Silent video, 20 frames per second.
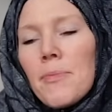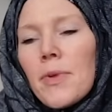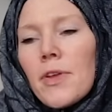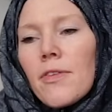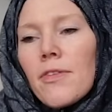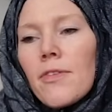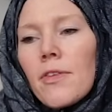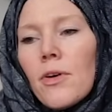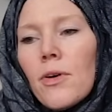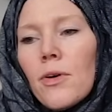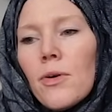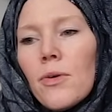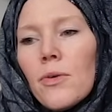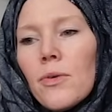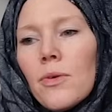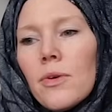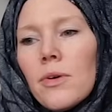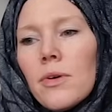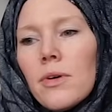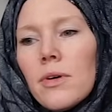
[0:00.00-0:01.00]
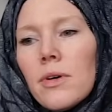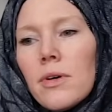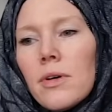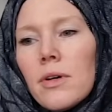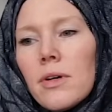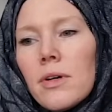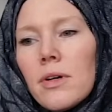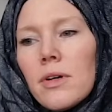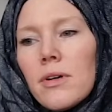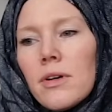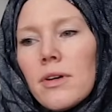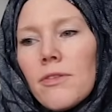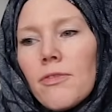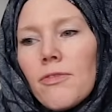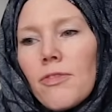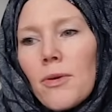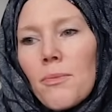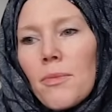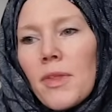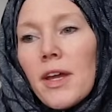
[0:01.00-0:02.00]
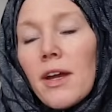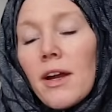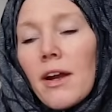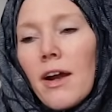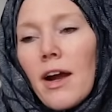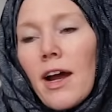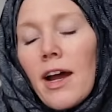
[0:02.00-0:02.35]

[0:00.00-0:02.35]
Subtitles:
So from there,